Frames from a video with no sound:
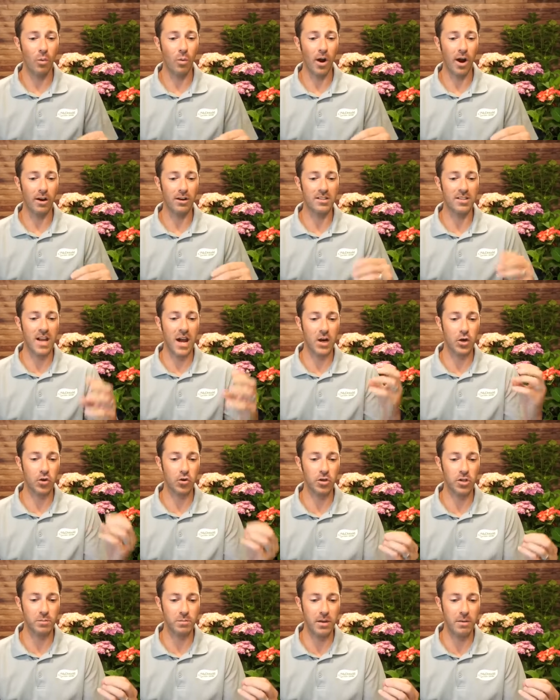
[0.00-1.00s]
where it's not
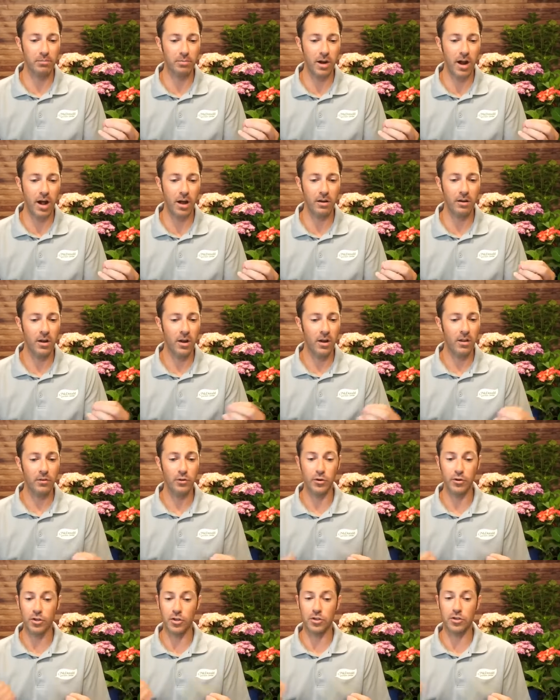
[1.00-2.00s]
crispy brown,
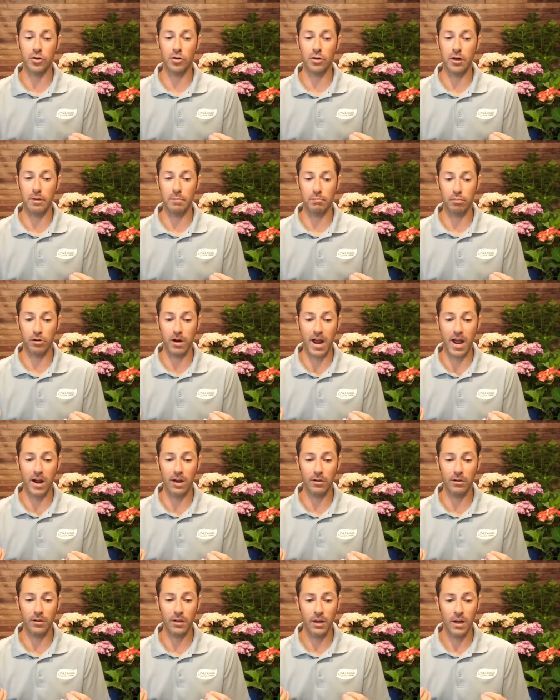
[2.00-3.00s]
they're just turning
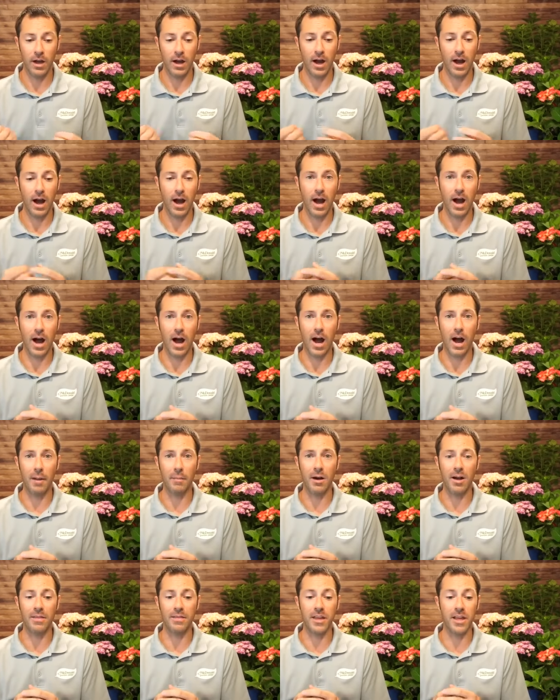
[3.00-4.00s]
brown, um,
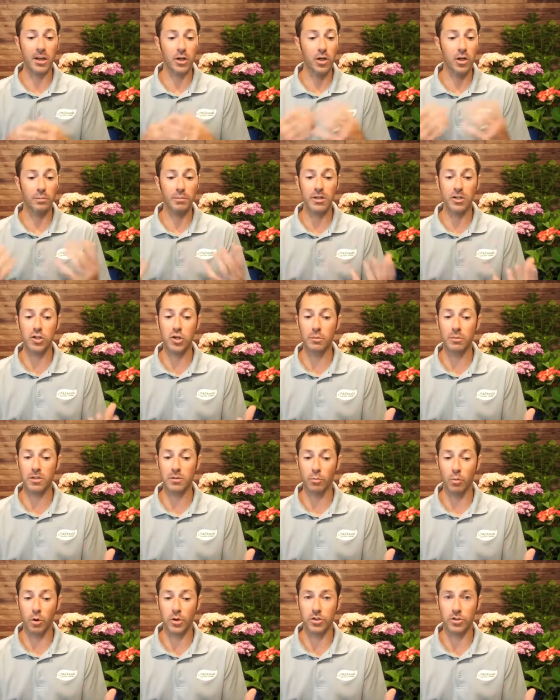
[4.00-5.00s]
then it could be too
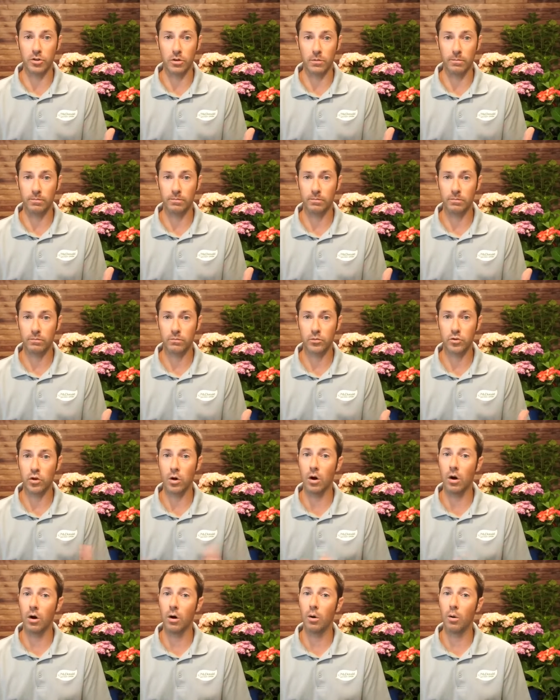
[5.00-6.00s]
much moisture.
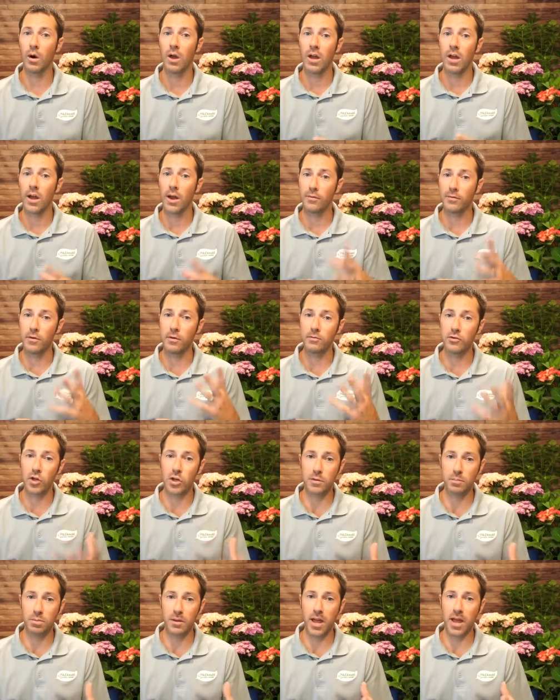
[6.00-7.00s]
So if you've
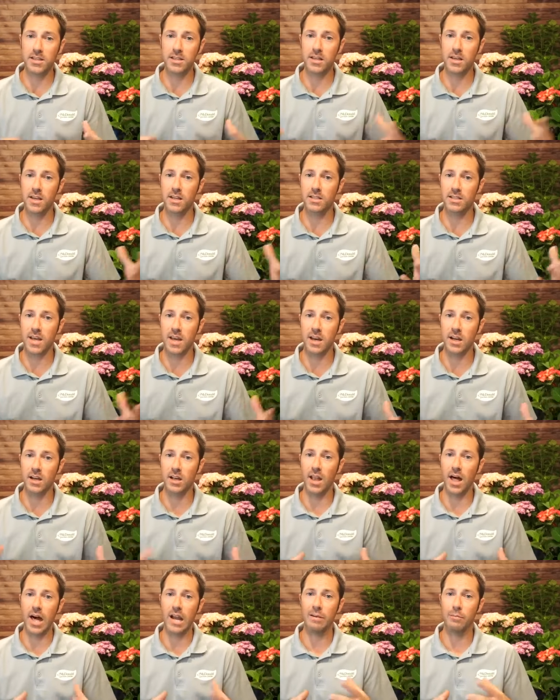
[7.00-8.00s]
just planted and it's getting a
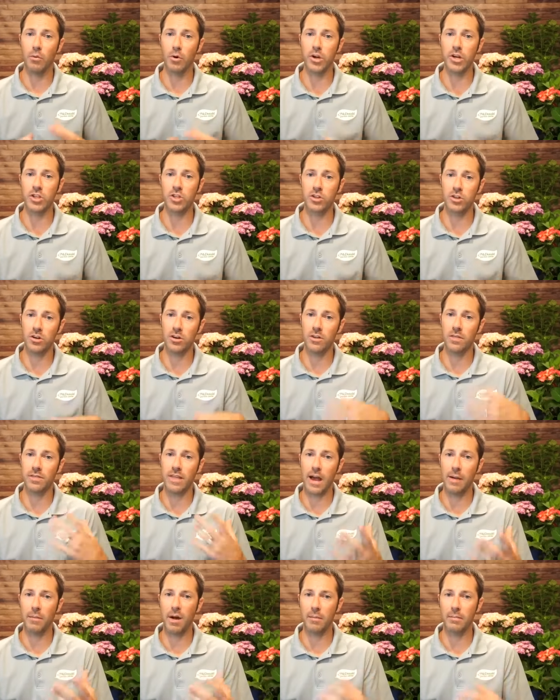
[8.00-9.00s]
lot of moisture,
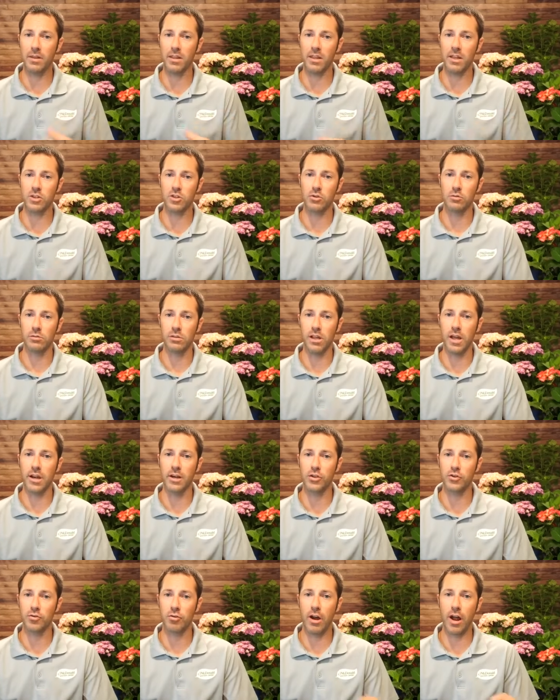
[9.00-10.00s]
that might be the issue. Let
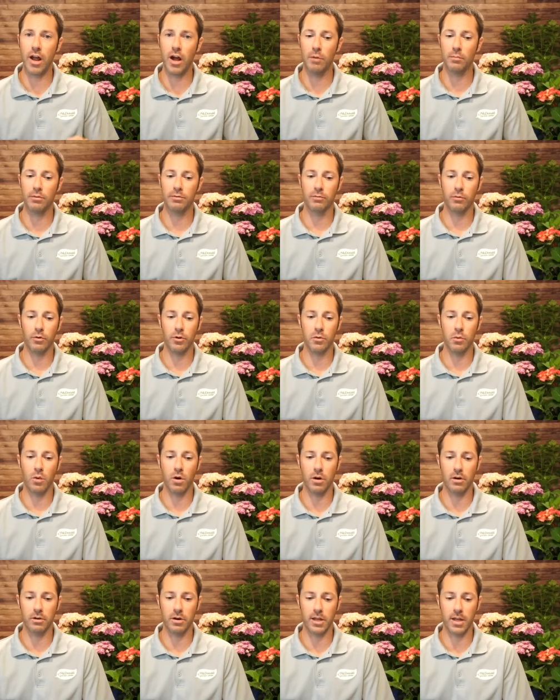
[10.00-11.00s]
it dry out before you
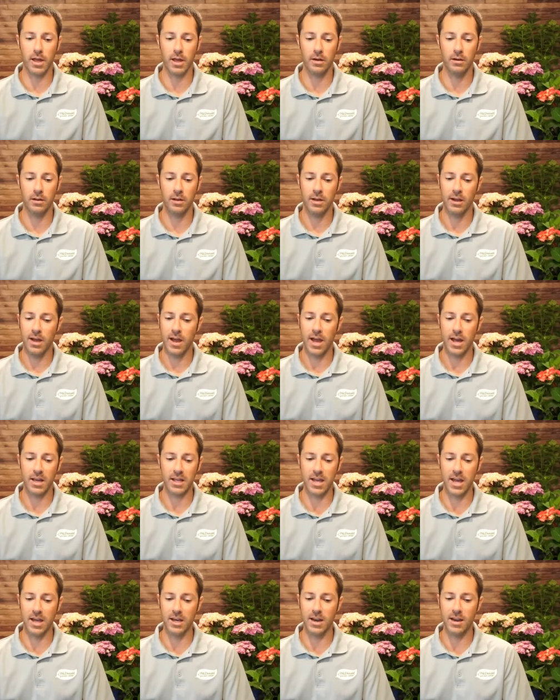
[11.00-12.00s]
water again. And
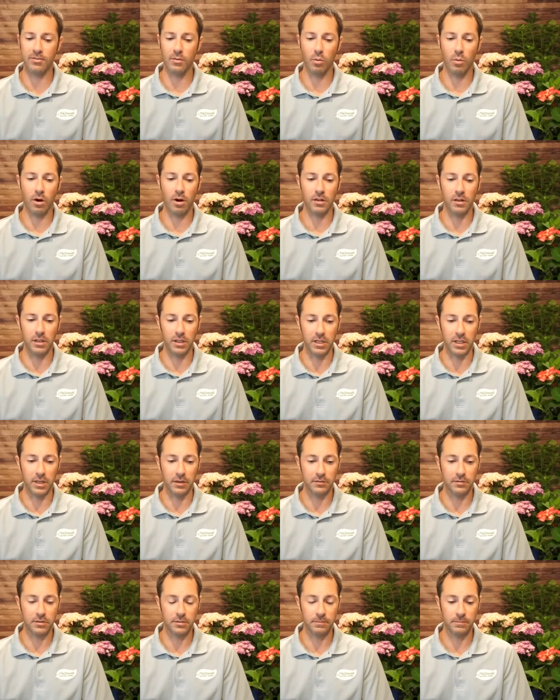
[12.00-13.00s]
again, never water the
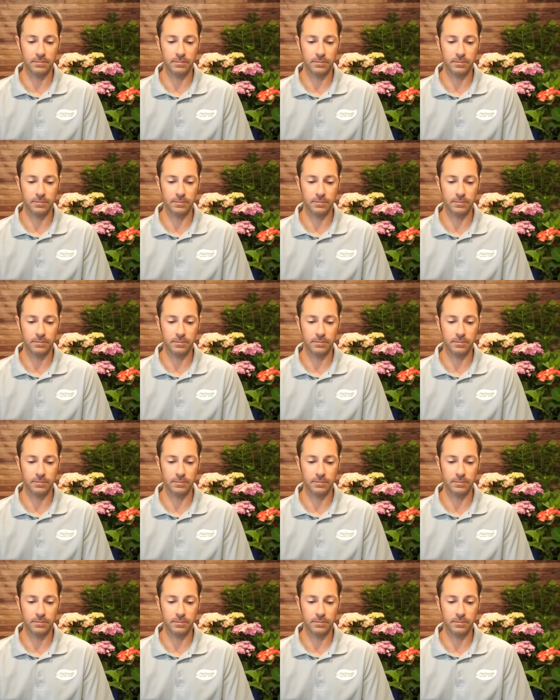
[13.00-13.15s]
leaves.